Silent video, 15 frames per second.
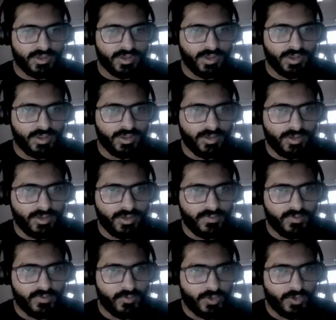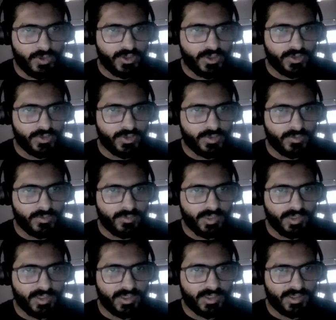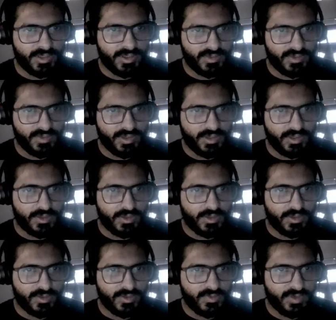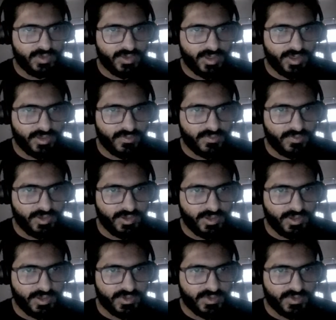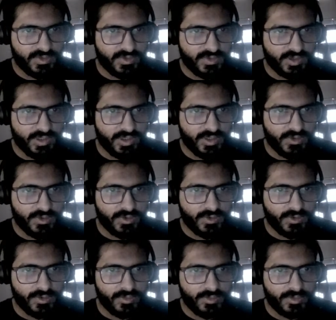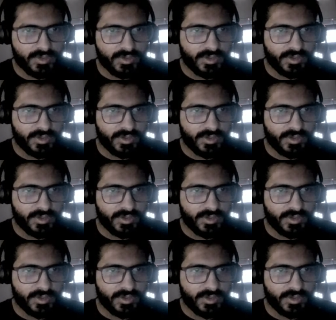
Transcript: If you want to make it in ascending order, you see that we are just a dot roll number and